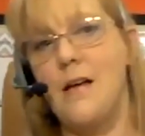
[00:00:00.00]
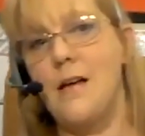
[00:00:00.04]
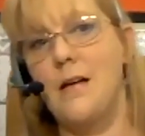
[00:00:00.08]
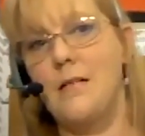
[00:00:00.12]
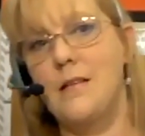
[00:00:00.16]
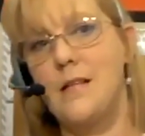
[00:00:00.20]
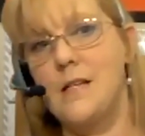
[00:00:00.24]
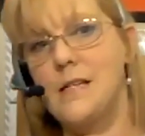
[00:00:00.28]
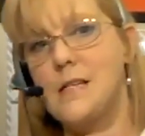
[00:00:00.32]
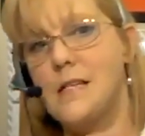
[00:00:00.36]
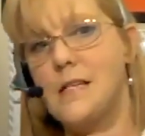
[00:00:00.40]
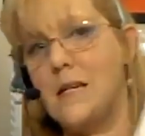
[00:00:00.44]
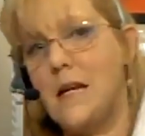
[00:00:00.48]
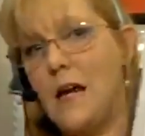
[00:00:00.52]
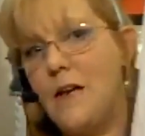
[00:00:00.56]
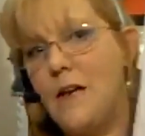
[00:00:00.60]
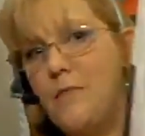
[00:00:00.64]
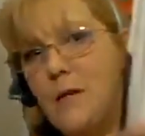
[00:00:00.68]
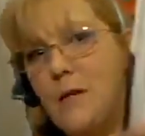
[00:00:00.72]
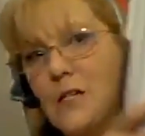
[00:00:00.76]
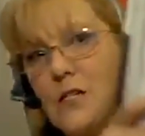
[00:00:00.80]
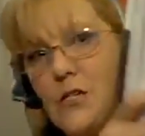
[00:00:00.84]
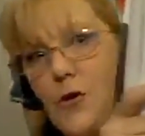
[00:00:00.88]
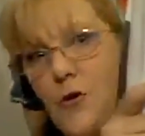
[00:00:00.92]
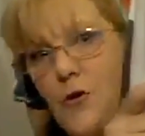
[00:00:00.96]
this gave
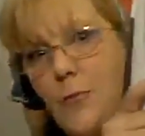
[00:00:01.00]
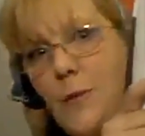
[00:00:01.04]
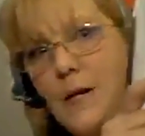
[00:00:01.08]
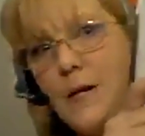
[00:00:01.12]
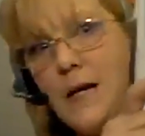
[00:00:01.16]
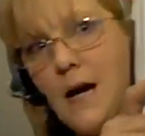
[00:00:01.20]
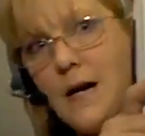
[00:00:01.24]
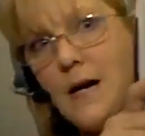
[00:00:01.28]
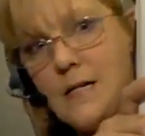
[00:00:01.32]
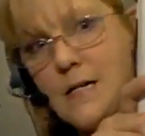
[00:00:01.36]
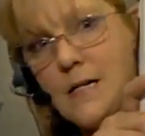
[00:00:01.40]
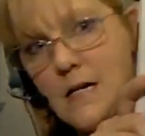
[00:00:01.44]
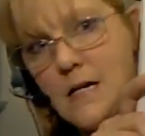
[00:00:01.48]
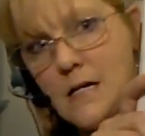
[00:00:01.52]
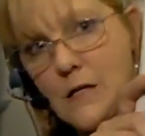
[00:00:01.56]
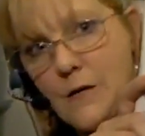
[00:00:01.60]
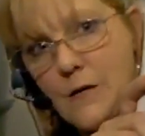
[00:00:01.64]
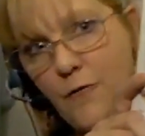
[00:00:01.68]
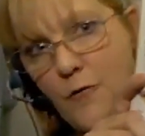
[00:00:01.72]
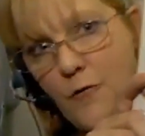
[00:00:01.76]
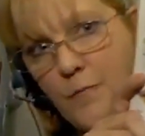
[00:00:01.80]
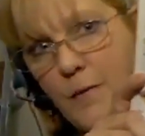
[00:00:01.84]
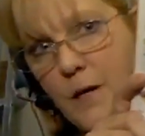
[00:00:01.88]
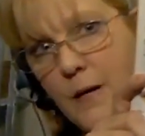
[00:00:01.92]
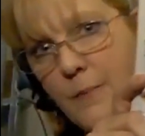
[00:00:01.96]
me so many ideas
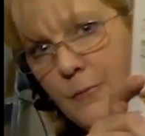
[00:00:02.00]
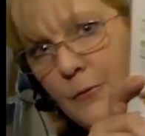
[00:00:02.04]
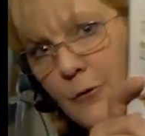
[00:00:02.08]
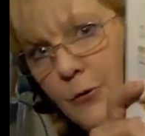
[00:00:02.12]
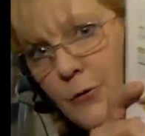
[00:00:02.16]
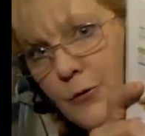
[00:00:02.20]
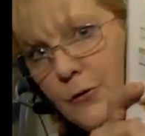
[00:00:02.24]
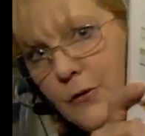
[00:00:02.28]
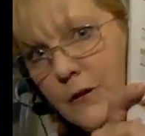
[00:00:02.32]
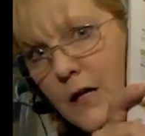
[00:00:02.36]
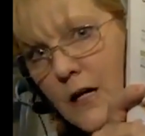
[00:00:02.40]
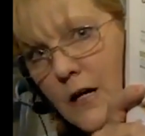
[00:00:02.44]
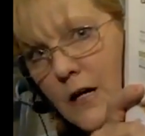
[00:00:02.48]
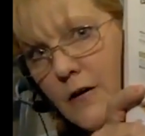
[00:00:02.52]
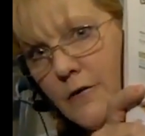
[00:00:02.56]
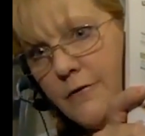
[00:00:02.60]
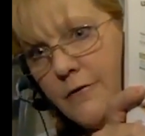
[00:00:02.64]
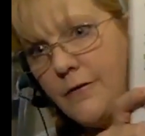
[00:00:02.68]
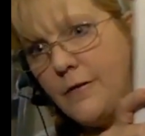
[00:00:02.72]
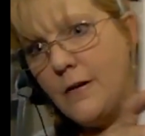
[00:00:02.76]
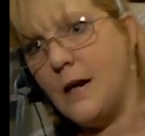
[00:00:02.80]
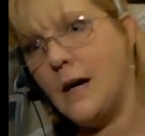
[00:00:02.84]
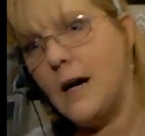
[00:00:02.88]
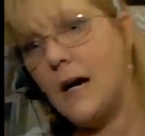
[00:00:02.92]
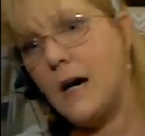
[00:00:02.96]
for people who
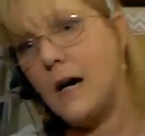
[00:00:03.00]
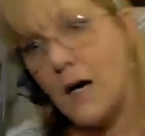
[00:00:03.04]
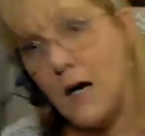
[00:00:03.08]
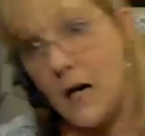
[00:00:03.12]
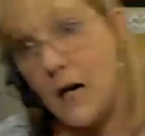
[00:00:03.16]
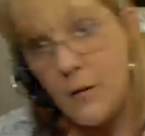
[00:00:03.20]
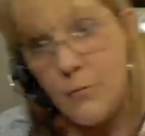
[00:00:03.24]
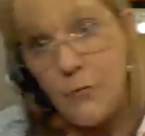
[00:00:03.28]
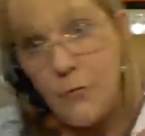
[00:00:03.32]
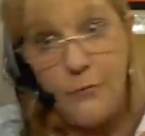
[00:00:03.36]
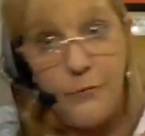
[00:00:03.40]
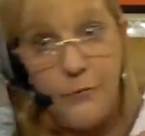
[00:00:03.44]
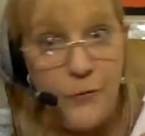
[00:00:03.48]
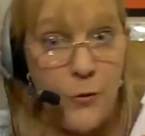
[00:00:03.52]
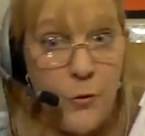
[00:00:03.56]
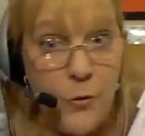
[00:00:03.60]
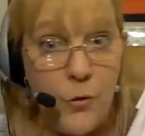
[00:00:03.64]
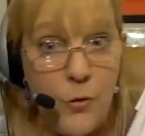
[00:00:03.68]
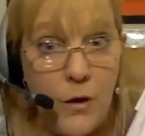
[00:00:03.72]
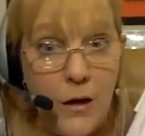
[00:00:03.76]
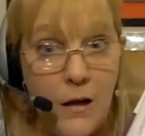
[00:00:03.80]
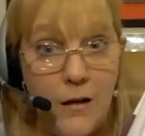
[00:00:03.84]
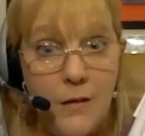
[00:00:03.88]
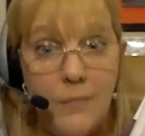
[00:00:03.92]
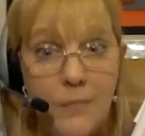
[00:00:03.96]
love I'm a
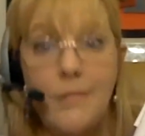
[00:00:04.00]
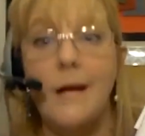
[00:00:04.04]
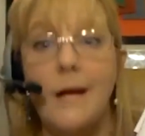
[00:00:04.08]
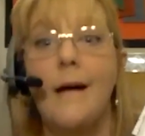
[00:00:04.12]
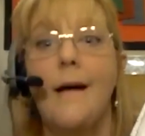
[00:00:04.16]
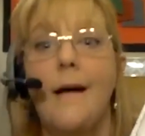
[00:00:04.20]
foodie.